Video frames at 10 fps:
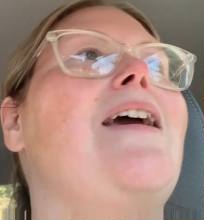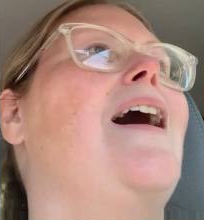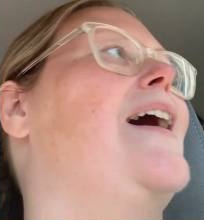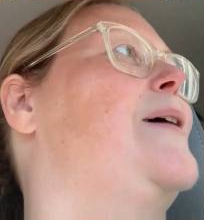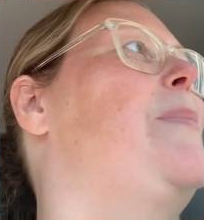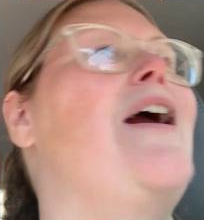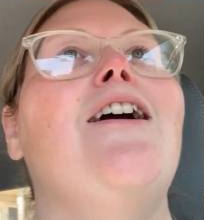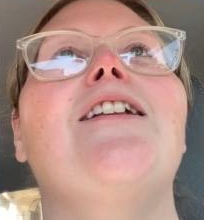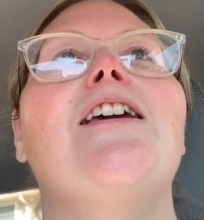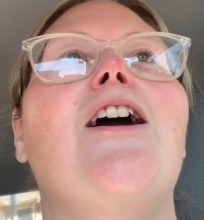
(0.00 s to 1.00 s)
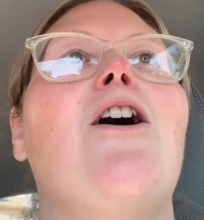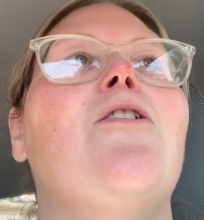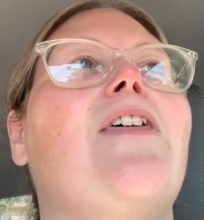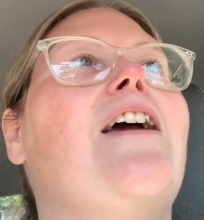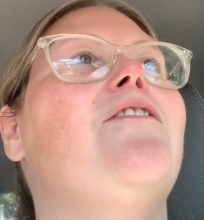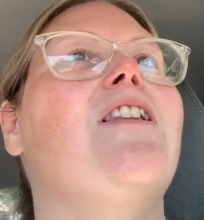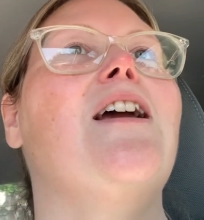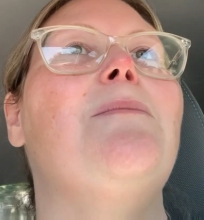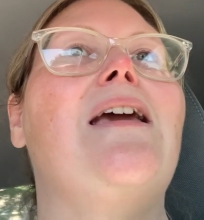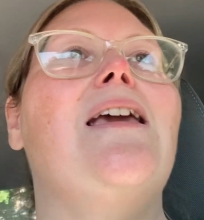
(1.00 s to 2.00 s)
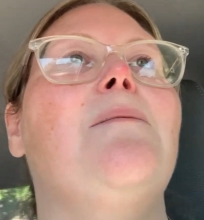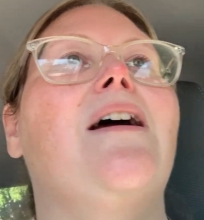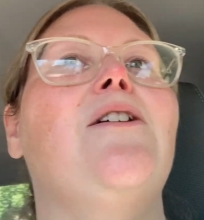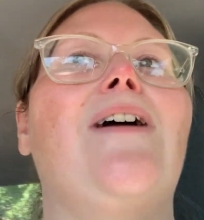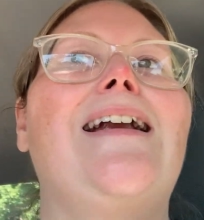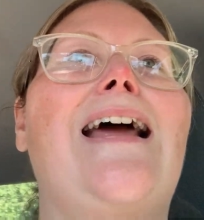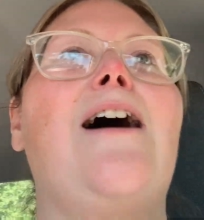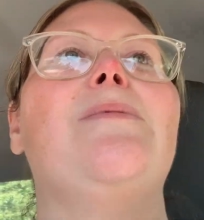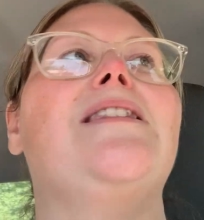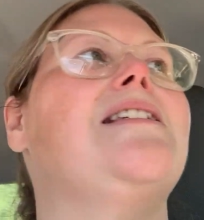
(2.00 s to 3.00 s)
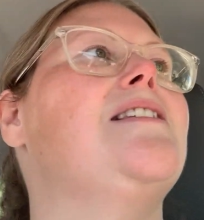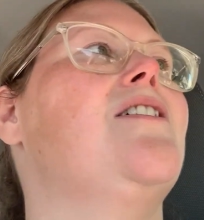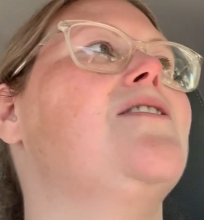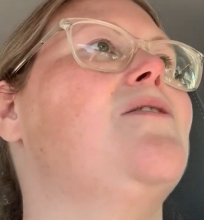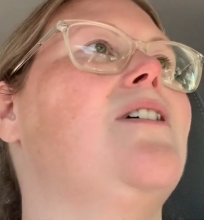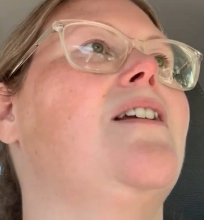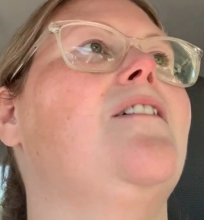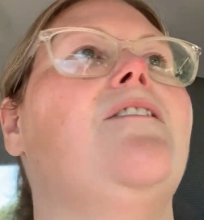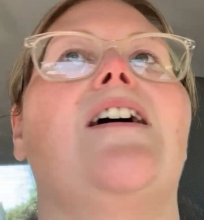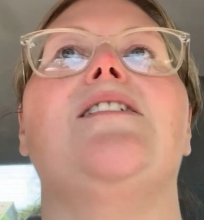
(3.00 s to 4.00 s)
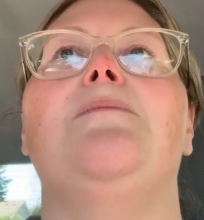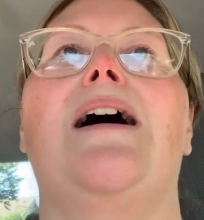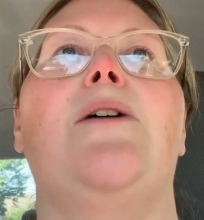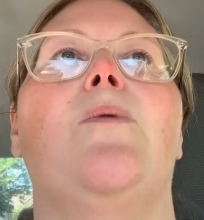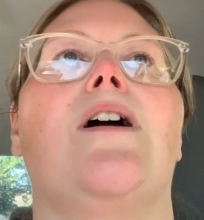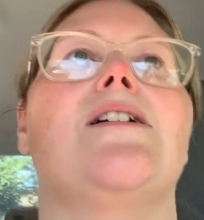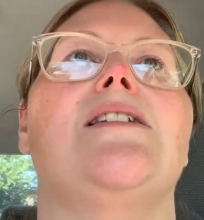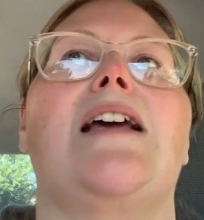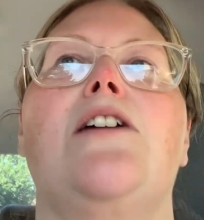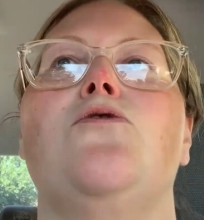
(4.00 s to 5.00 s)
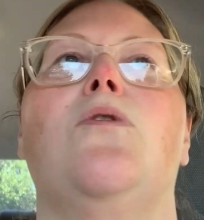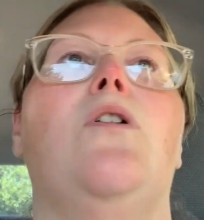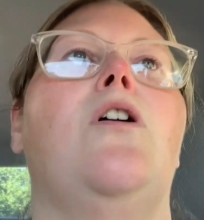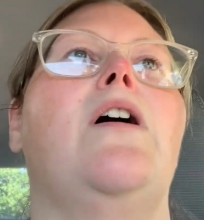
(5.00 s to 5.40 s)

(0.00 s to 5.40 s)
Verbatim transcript: I apparently go. Thankfully, I'm making money right now, but this is also going to affect my work schedule.